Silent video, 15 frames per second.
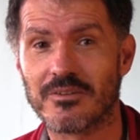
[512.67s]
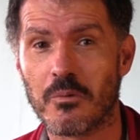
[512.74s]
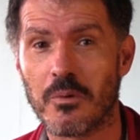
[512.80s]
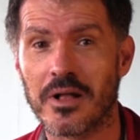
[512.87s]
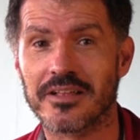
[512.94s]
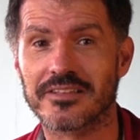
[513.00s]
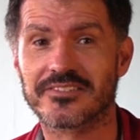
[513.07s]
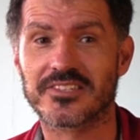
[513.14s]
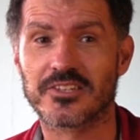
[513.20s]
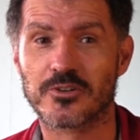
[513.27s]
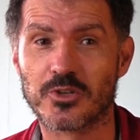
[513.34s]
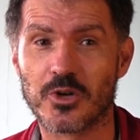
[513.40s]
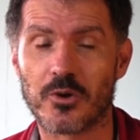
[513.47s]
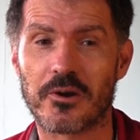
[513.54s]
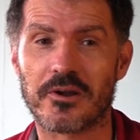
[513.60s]
while
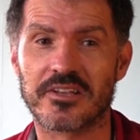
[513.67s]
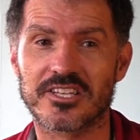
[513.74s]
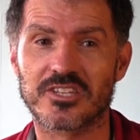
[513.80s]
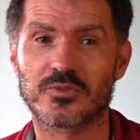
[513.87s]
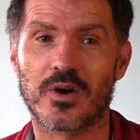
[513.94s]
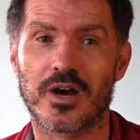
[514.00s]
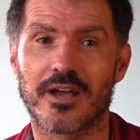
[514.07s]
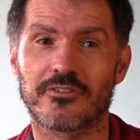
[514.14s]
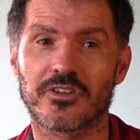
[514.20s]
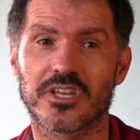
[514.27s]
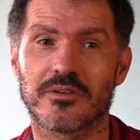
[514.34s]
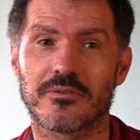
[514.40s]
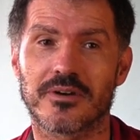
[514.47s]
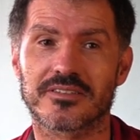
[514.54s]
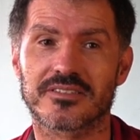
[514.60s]
Theodora, his wife,
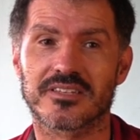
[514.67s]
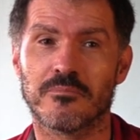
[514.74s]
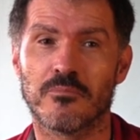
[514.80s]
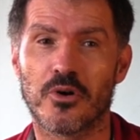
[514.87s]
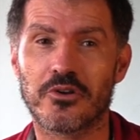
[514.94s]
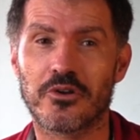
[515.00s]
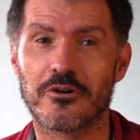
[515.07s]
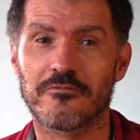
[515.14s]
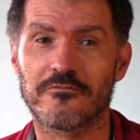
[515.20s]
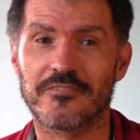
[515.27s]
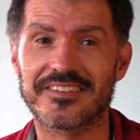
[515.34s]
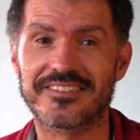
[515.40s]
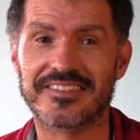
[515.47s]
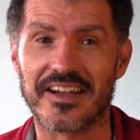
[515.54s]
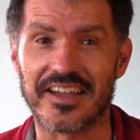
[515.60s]
she was a
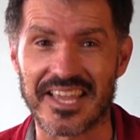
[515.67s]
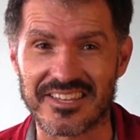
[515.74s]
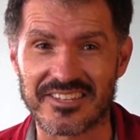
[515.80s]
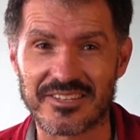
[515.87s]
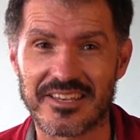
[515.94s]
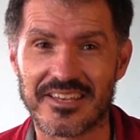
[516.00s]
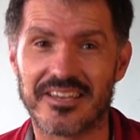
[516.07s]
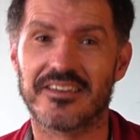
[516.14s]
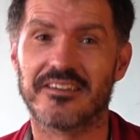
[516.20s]
monophysite.